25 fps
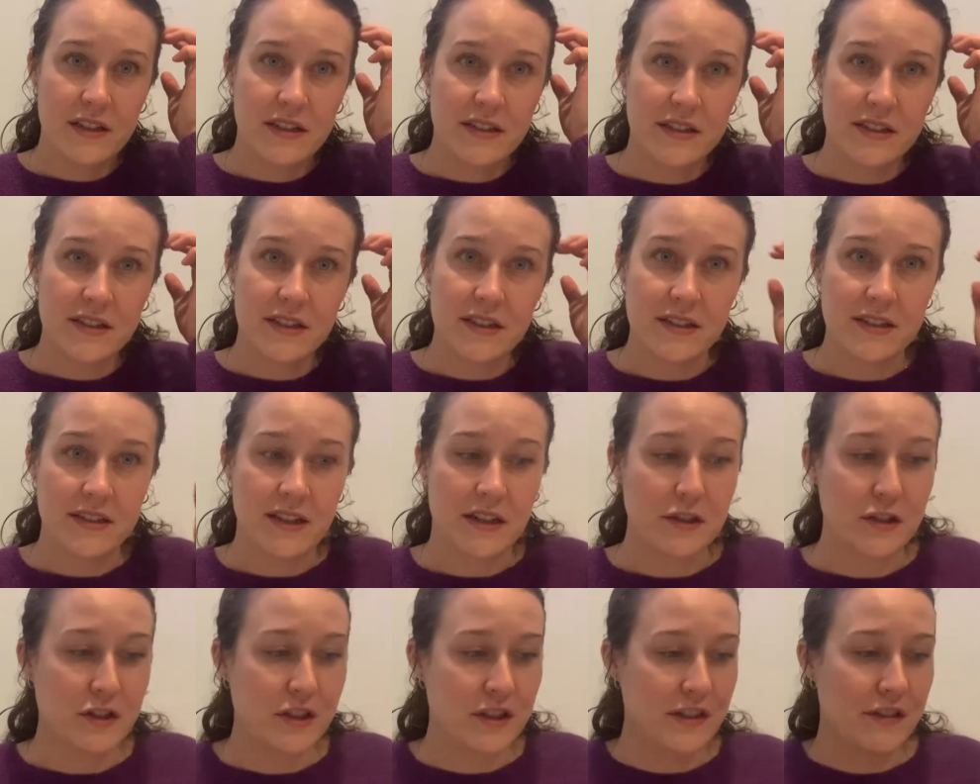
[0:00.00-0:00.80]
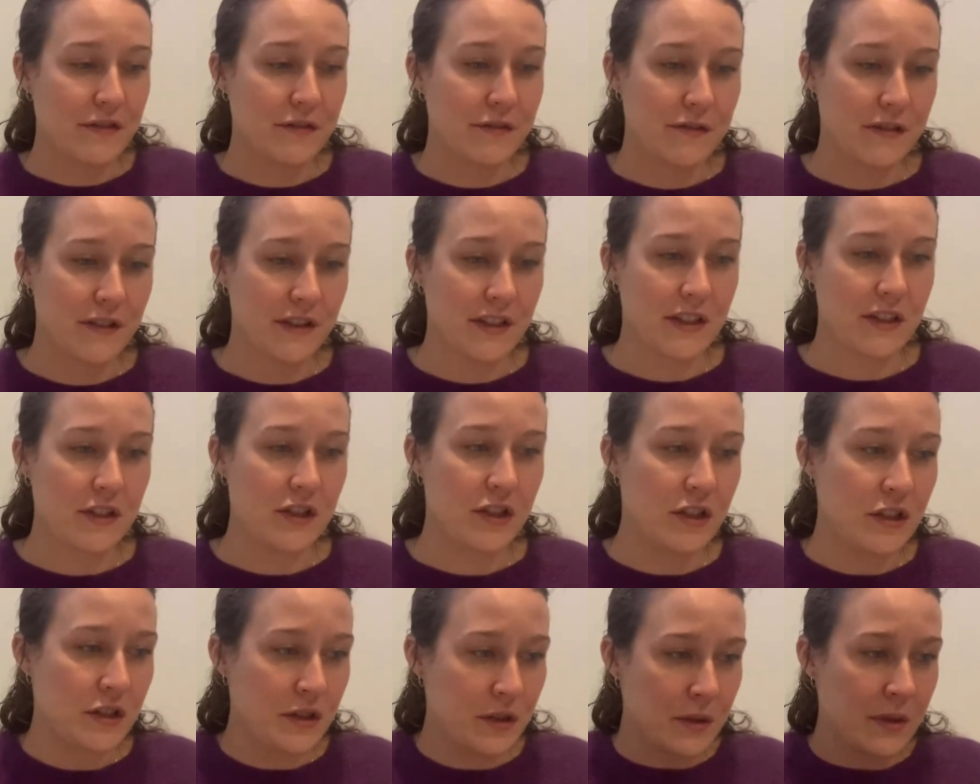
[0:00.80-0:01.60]
discussion of the
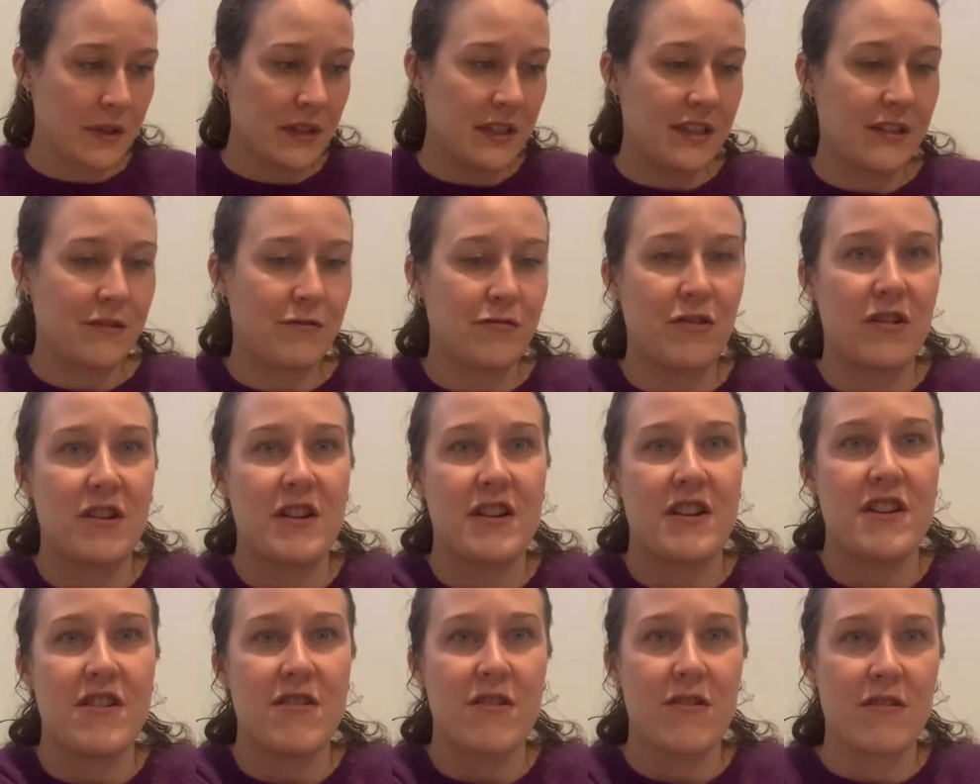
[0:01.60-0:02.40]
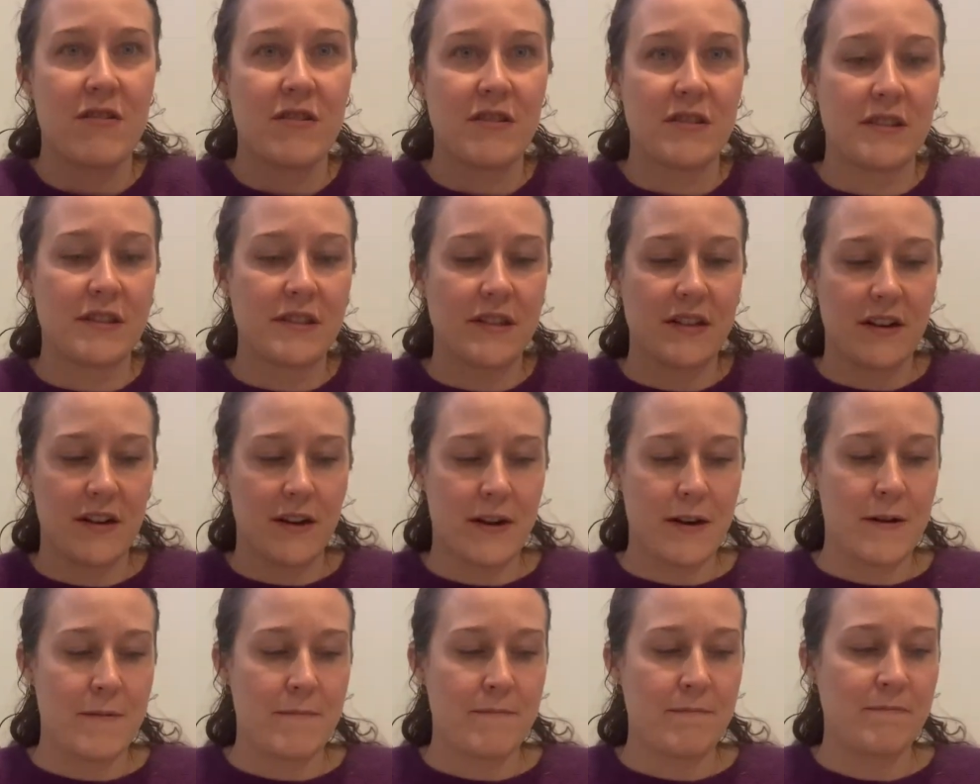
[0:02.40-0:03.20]
two different yarns.
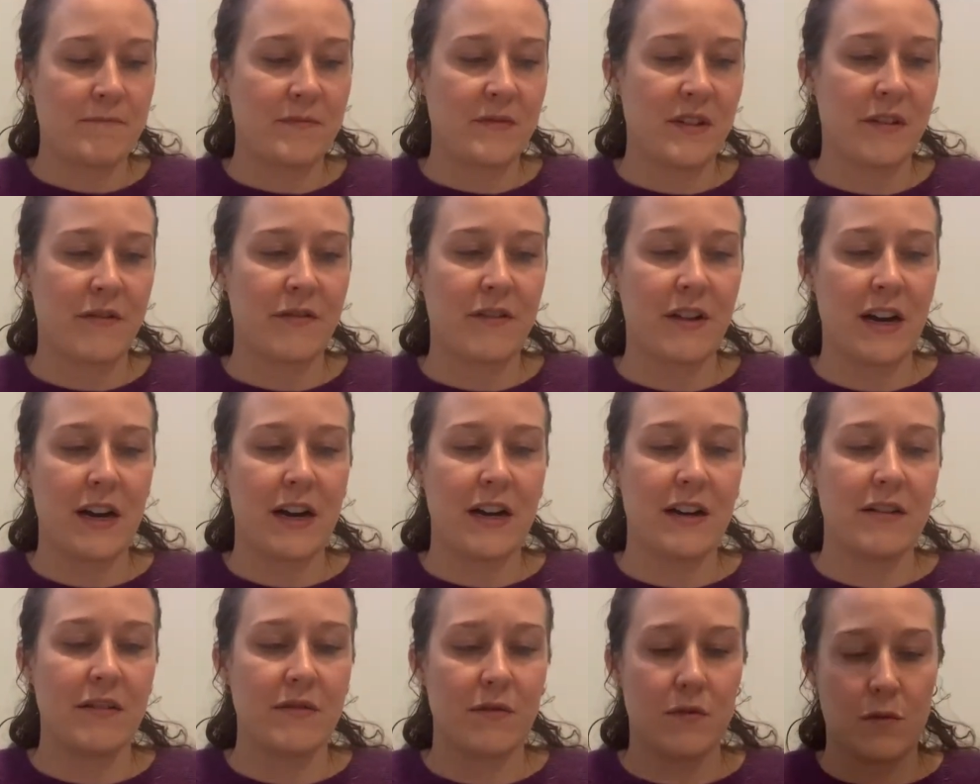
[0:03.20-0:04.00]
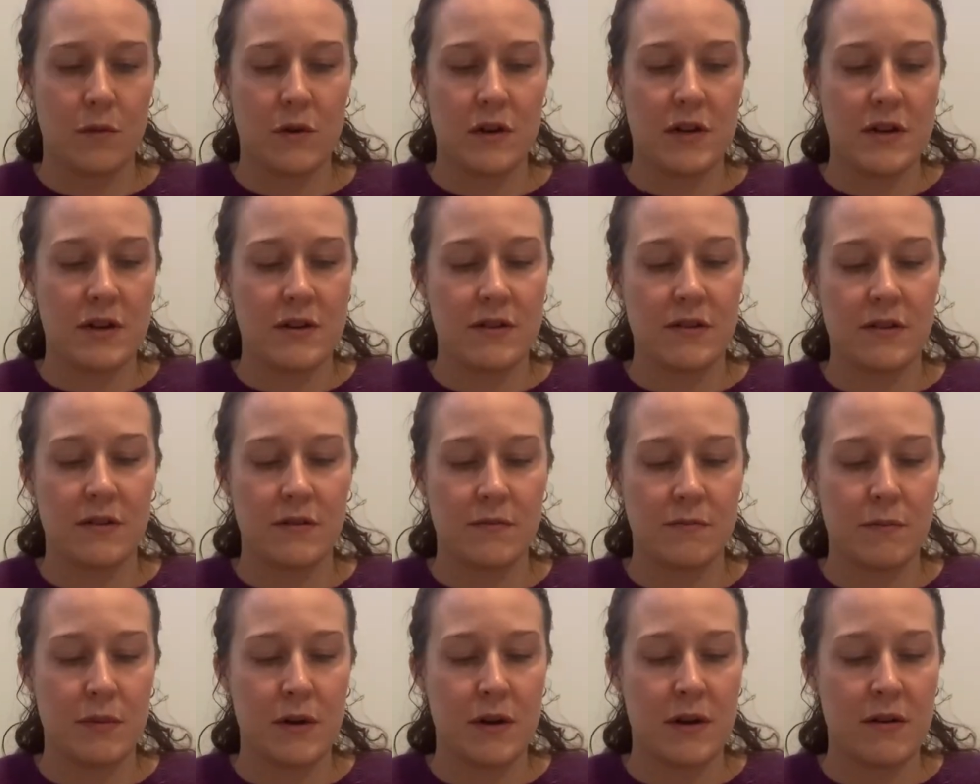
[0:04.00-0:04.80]
I've got one
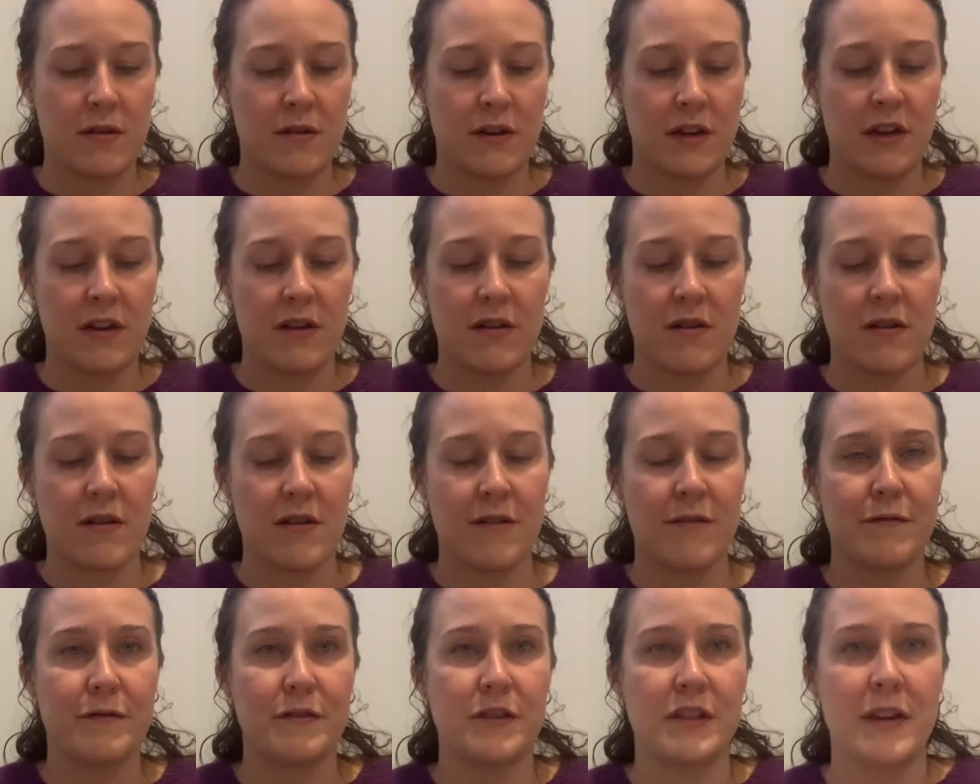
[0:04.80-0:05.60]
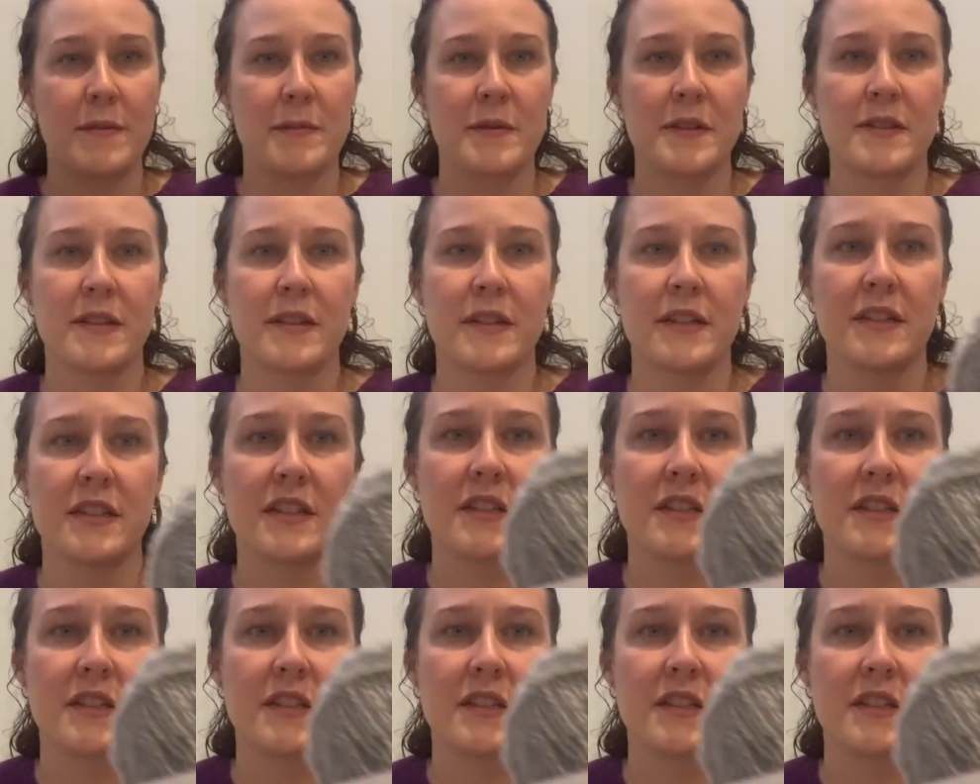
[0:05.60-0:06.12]
ball here of Jamieson and